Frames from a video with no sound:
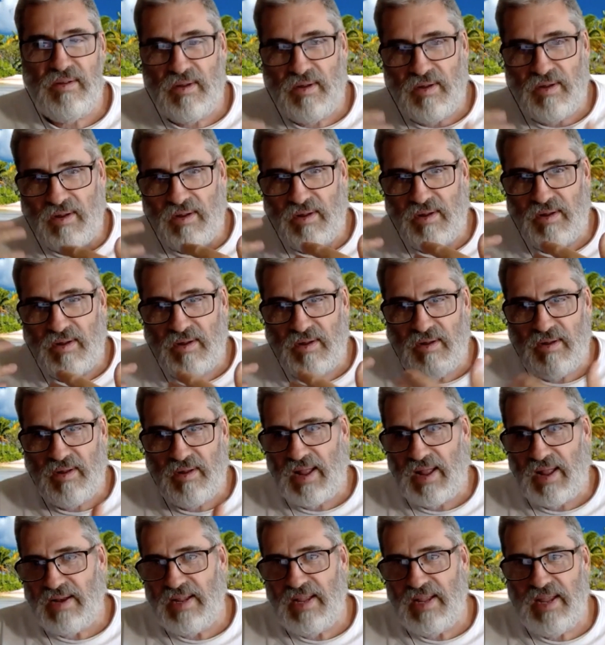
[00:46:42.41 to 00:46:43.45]

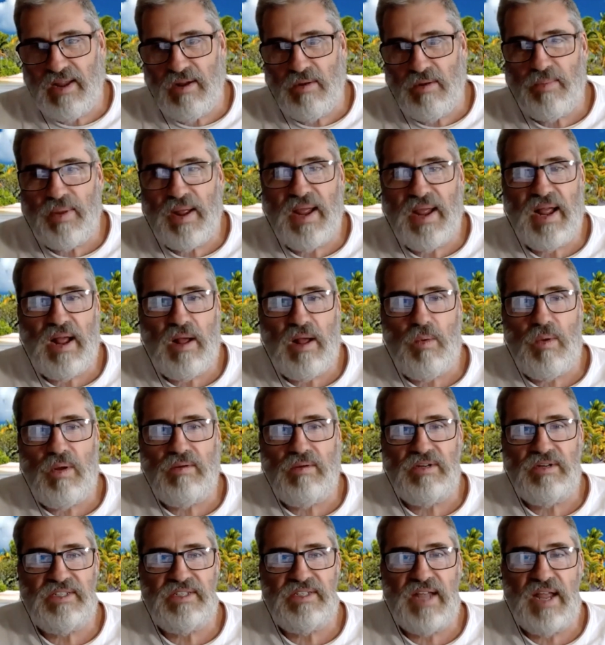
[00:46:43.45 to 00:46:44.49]
And here
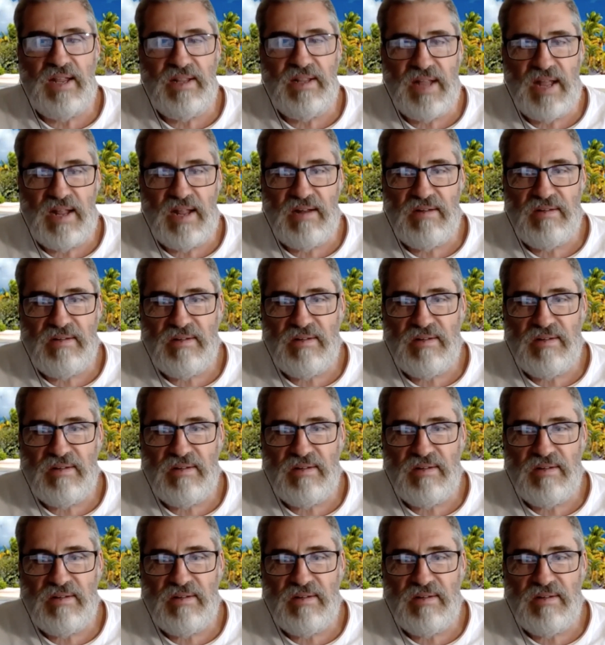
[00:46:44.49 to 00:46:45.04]
Payawar is saying that.